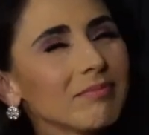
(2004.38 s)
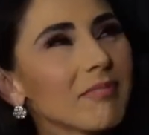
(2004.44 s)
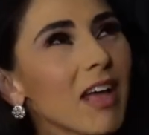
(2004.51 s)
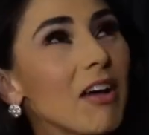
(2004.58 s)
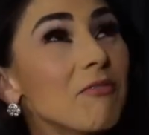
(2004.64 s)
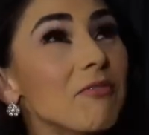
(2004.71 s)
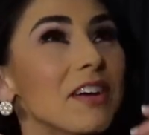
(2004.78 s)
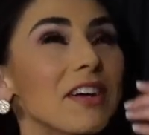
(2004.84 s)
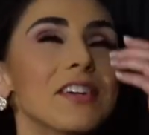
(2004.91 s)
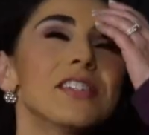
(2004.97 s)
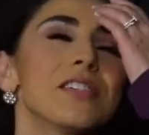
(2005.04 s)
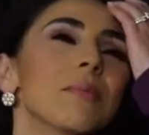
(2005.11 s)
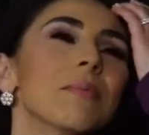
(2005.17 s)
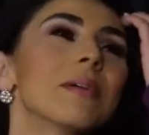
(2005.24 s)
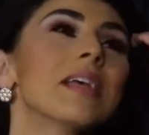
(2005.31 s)
I'm very
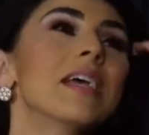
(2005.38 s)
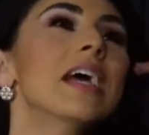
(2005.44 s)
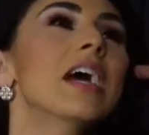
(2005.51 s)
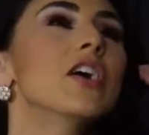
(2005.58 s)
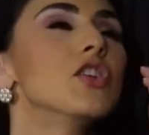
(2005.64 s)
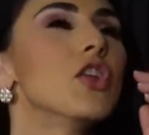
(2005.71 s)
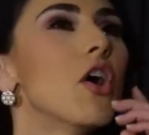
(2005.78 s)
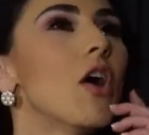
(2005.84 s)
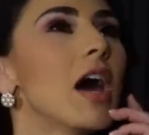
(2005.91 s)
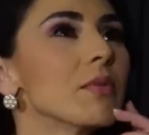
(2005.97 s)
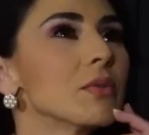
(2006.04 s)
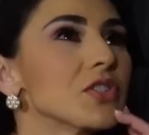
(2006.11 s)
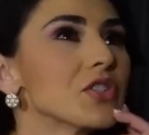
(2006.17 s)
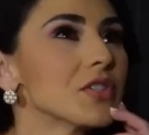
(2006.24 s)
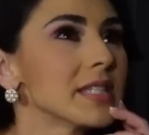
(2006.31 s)
stubborn. No, I
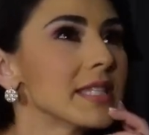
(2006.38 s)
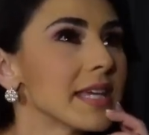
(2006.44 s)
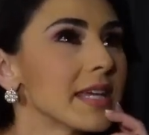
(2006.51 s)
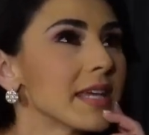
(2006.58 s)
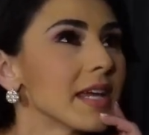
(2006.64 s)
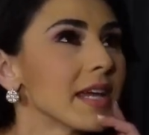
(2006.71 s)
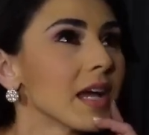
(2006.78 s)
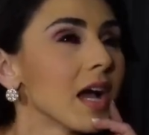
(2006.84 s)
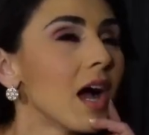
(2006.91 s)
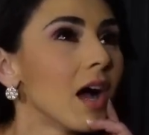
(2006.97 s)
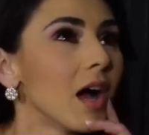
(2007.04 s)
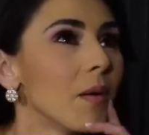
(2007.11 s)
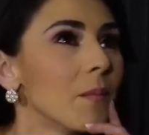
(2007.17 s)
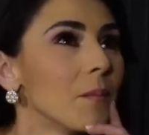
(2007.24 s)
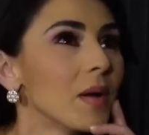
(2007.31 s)
was just thinking,
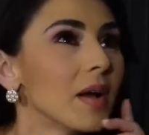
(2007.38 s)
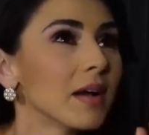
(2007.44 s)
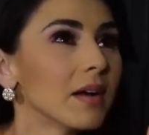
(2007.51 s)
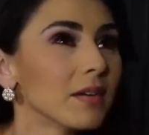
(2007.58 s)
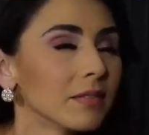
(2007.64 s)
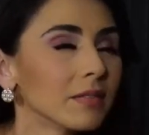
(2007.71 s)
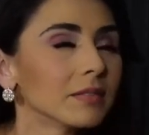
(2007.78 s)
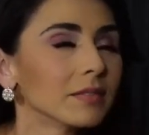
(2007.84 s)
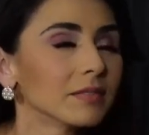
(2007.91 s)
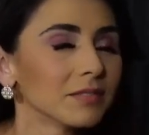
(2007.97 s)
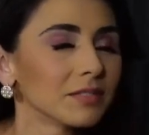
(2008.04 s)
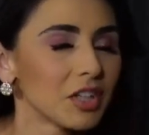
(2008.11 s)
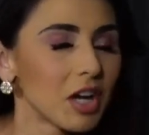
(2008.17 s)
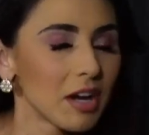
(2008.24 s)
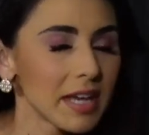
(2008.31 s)

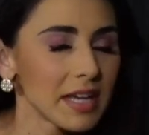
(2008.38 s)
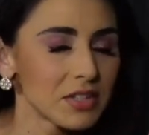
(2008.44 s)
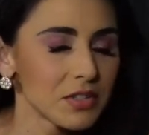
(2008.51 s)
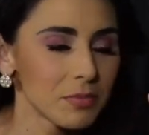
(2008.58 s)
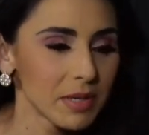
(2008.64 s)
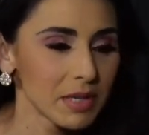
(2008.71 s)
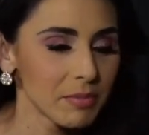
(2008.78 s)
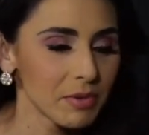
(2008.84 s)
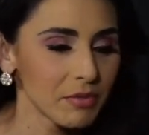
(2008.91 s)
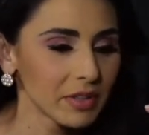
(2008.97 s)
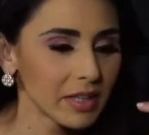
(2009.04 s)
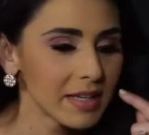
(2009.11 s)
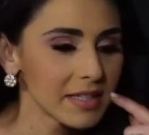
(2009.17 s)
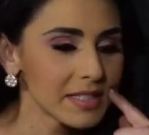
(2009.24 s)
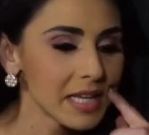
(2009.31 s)
talking to him made me
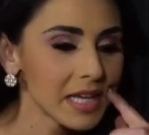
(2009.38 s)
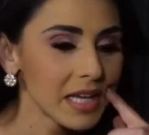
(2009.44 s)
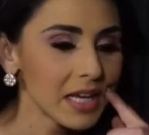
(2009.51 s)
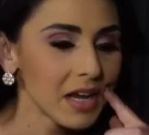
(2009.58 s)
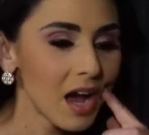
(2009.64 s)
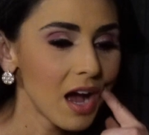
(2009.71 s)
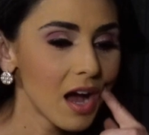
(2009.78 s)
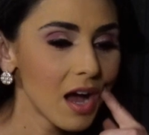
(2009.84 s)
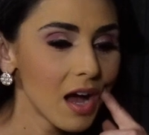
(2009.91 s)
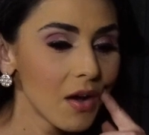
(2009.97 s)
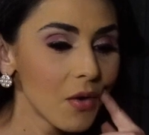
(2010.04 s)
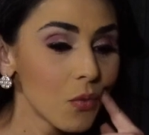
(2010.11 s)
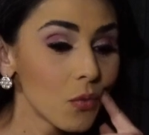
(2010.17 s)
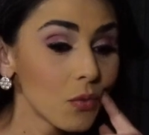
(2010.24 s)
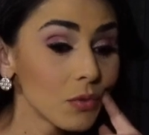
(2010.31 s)
realize
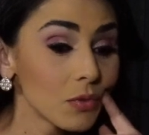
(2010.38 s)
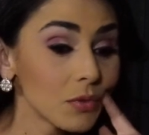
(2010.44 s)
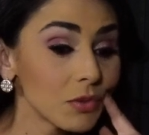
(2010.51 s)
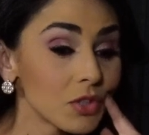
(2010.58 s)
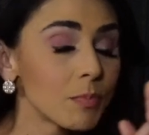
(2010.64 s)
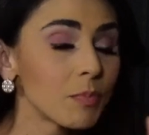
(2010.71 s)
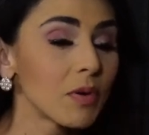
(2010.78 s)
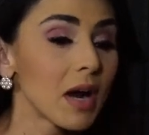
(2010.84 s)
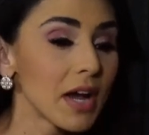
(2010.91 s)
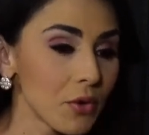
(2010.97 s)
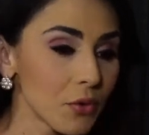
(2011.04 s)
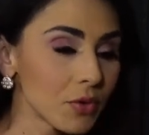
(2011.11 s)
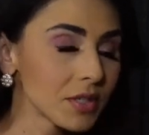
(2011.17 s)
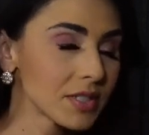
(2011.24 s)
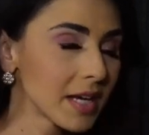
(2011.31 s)
to
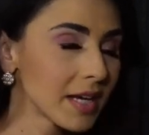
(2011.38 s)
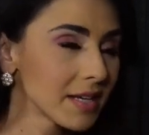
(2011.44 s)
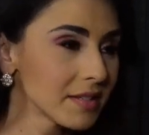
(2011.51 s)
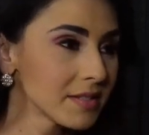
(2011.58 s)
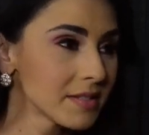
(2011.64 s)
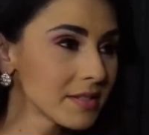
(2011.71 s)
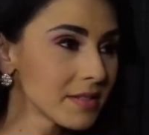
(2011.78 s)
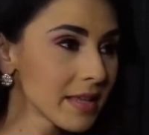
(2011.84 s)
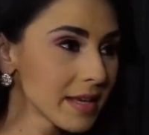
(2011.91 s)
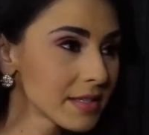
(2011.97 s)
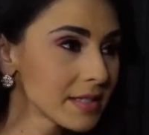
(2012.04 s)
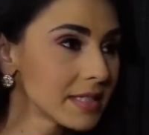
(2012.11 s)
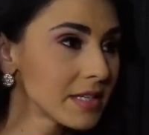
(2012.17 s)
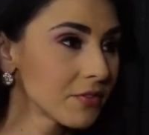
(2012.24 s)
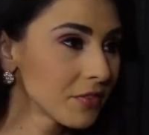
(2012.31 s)
prioritize
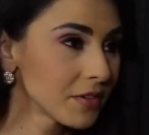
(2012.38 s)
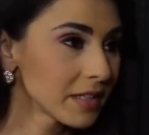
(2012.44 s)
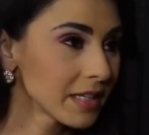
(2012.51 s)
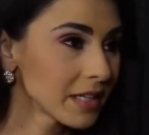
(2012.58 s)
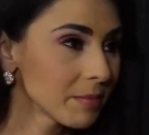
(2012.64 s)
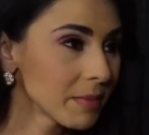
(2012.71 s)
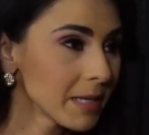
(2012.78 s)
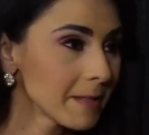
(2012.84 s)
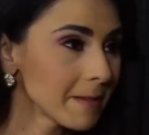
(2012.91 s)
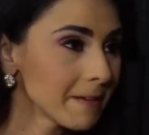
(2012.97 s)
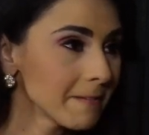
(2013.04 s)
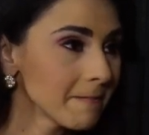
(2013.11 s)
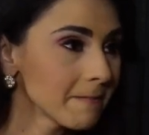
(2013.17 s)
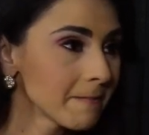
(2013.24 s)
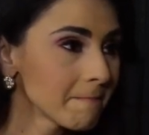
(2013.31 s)
things differently in my
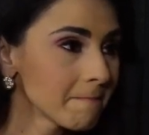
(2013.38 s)
life.